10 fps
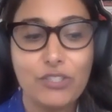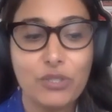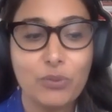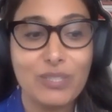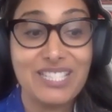
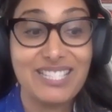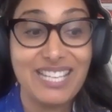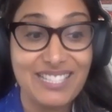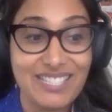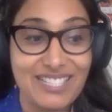do what's
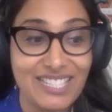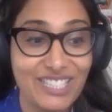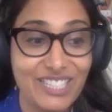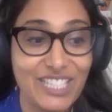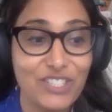
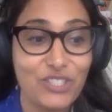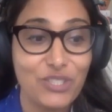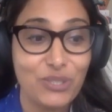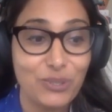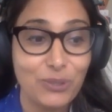necessary
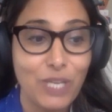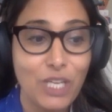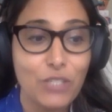to